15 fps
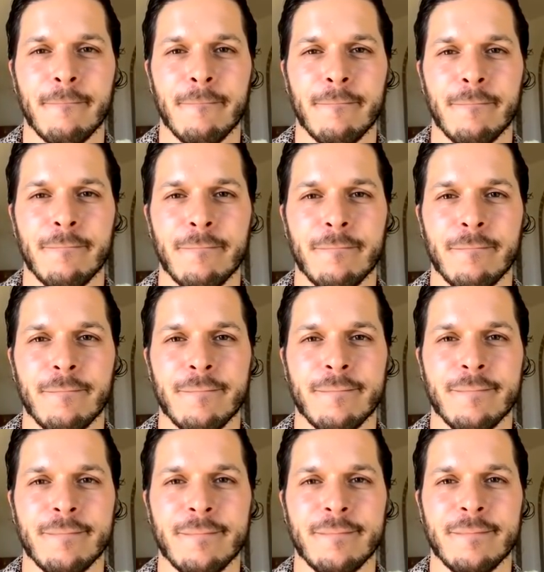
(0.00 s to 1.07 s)

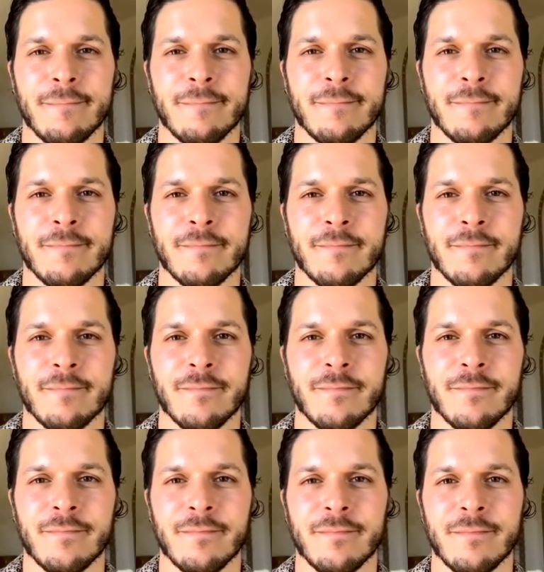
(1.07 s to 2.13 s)

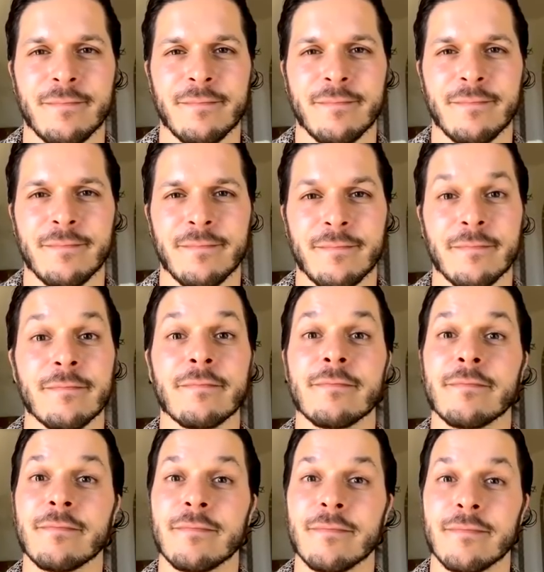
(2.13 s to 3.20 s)

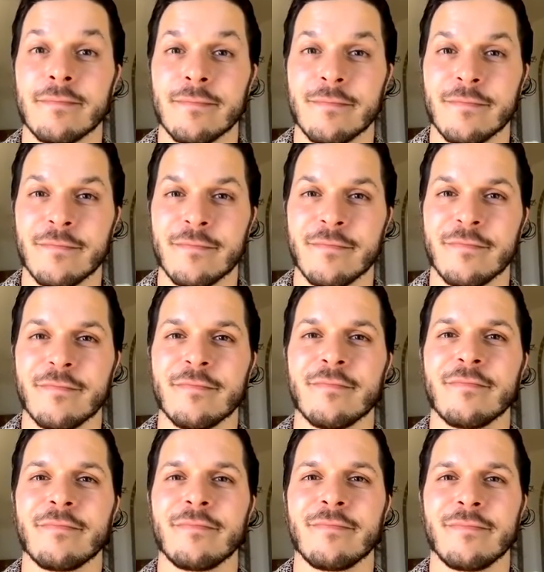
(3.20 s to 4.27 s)

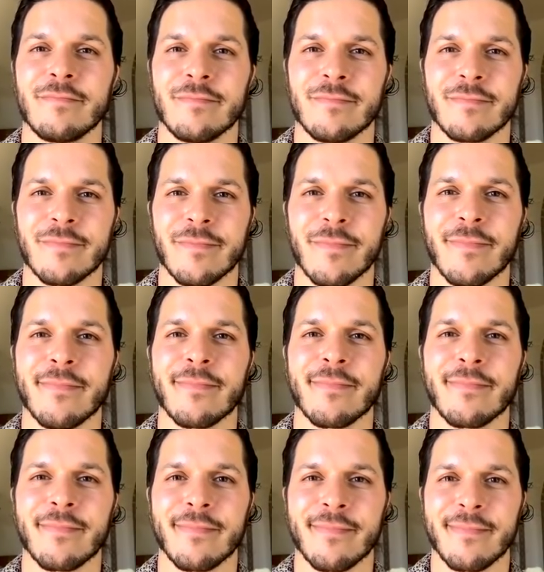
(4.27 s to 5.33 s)

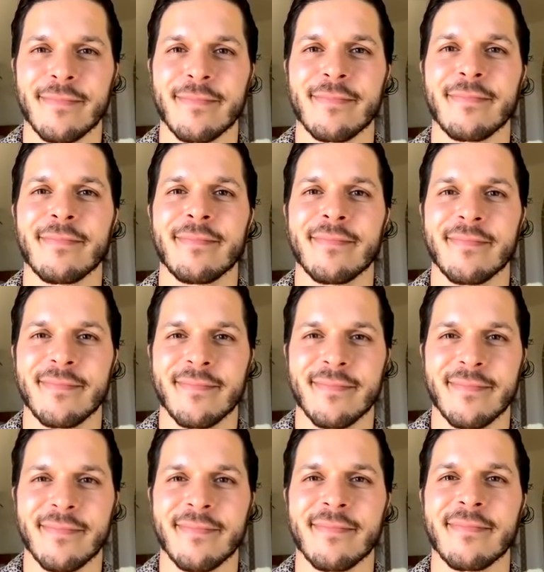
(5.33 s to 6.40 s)

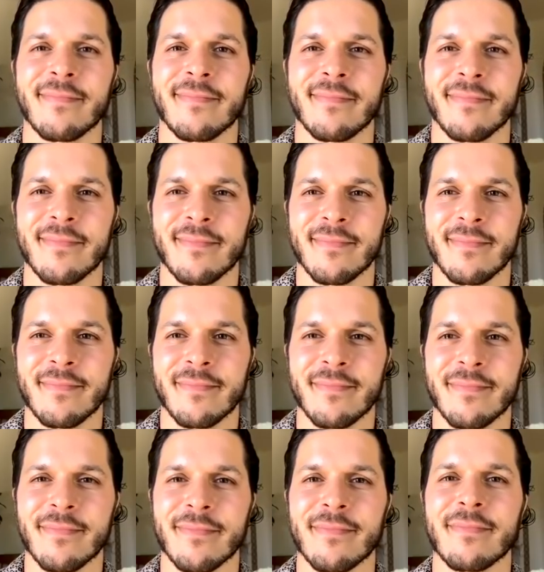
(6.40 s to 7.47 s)

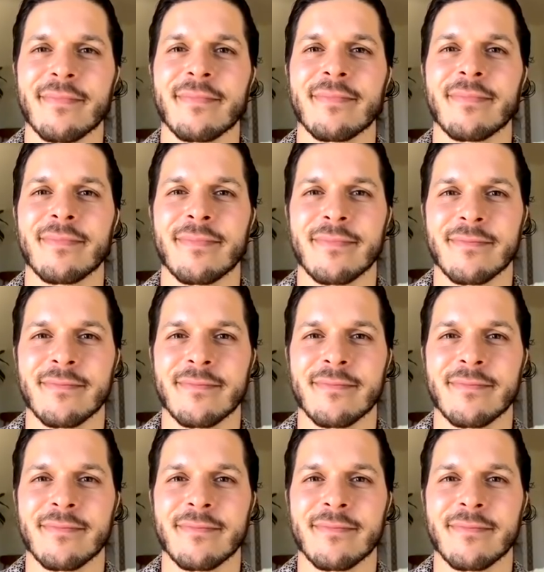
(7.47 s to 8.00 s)
No words are spoken by the person on screen.